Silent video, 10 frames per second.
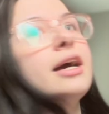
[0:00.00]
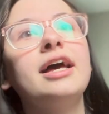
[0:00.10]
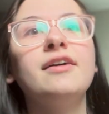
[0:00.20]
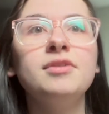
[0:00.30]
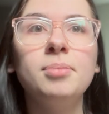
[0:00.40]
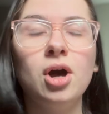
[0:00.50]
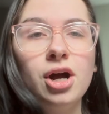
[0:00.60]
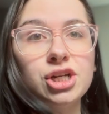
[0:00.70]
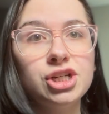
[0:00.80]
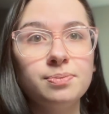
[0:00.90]
have a
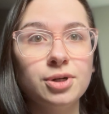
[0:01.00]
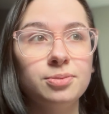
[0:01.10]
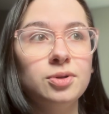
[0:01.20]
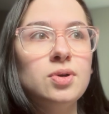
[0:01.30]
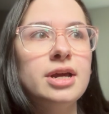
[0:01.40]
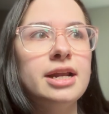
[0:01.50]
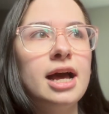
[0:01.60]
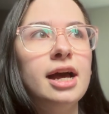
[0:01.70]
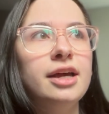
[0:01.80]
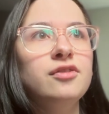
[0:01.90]
Posh in purple, and
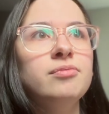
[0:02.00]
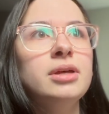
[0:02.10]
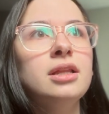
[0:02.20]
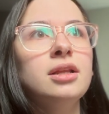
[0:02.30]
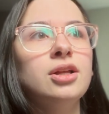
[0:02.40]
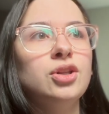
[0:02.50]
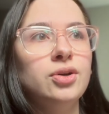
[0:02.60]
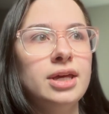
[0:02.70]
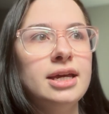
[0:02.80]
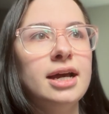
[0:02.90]
I've been
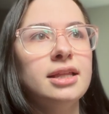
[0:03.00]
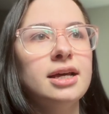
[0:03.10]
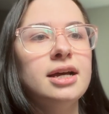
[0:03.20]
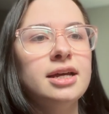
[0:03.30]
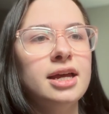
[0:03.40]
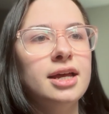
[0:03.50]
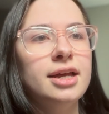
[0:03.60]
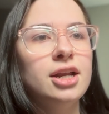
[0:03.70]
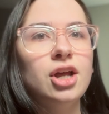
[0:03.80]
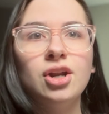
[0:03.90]
looking at that
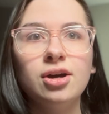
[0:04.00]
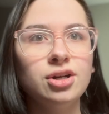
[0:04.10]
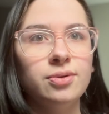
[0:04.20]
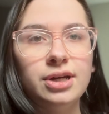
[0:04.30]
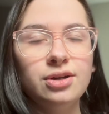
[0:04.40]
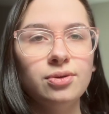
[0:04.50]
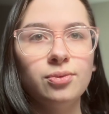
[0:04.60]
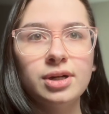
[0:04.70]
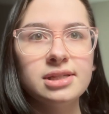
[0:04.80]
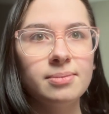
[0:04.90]
and not knowing
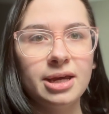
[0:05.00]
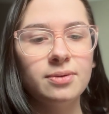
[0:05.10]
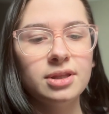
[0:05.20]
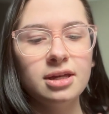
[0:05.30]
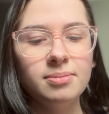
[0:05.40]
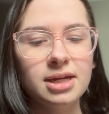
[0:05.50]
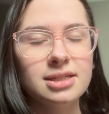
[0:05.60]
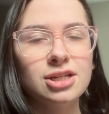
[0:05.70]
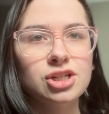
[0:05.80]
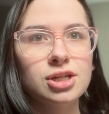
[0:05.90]
what to make with it because
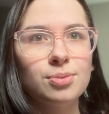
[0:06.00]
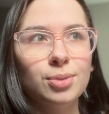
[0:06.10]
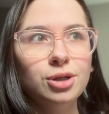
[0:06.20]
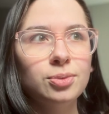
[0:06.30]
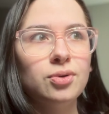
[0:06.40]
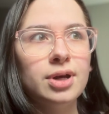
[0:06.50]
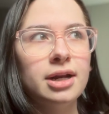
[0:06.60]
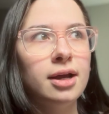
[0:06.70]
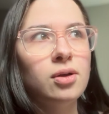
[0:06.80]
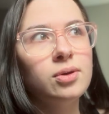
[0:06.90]
it's purple, and
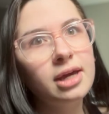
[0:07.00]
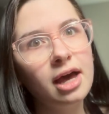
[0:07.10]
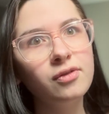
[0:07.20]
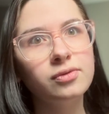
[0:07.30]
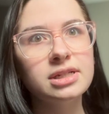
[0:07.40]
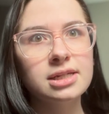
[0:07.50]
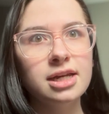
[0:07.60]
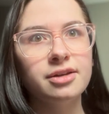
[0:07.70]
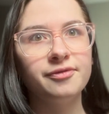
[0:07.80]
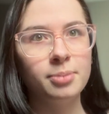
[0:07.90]
I only have one
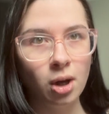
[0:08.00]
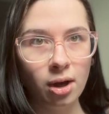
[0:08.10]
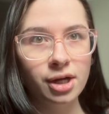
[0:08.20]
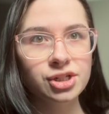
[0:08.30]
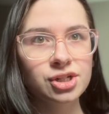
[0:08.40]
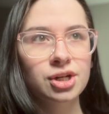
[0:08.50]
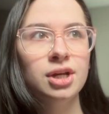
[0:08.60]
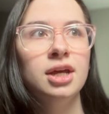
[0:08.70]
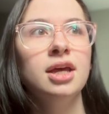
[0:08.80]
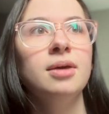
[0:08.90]
skein of Posh
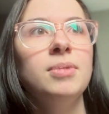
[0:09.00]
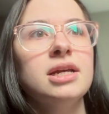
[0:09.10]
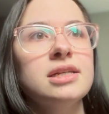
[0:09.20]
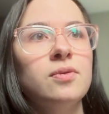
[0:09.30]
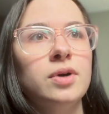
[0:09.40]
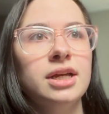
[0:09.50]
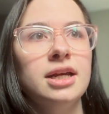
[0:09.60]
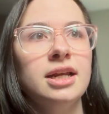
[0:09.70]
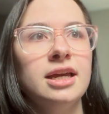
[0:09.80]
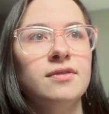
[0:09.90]
because I won it
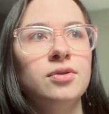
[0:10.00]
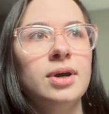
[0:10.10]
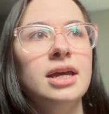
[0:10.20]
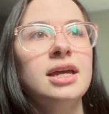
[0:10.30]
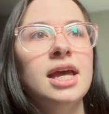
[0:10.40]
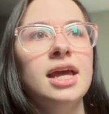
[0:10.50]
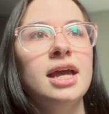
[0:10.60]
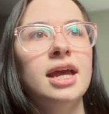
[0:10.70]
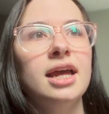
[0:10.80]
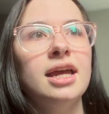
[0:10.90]
in a giveaway,
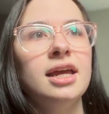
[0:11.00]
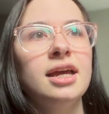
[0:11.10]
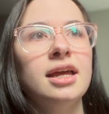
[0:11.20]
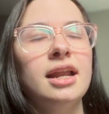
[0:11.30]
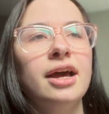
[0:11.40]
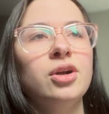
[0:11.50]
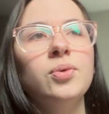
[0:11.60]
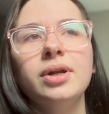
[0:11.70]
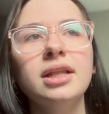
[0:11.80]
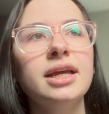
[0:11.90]
and I don't
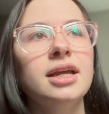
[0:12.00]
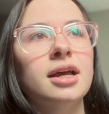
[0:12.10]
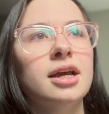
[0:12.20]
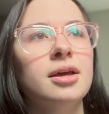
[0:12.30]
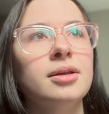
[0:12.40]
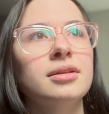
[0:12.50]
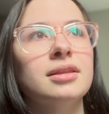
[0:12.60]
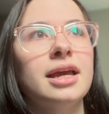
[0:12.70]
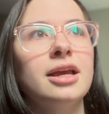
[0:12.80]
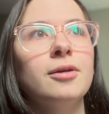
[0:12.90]
want to like
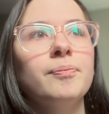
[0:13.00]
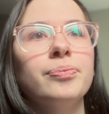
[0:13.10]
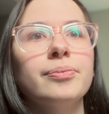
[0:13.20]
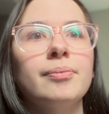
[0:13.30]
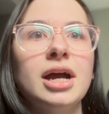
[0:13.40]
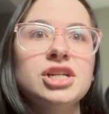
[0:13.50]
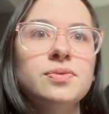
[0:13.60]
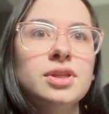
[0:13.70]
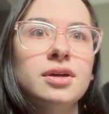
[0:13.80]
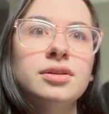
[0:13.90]
match it
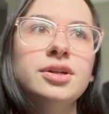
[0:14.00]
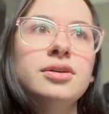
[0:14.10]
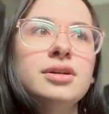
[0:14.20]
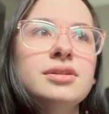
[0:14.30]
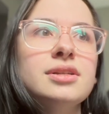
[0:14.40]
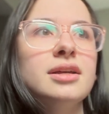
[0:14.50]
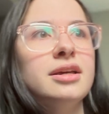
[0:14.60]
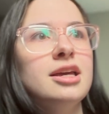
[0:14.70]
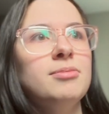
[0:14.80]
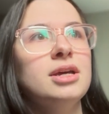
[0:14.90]
with other yarns. I like
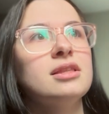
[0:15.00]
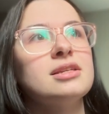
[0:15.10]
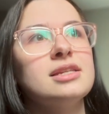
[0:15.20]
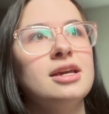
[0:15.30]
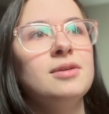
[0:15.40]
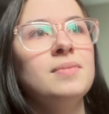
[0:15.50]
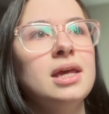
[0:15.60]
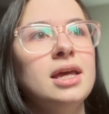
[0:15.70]
keeping it the same.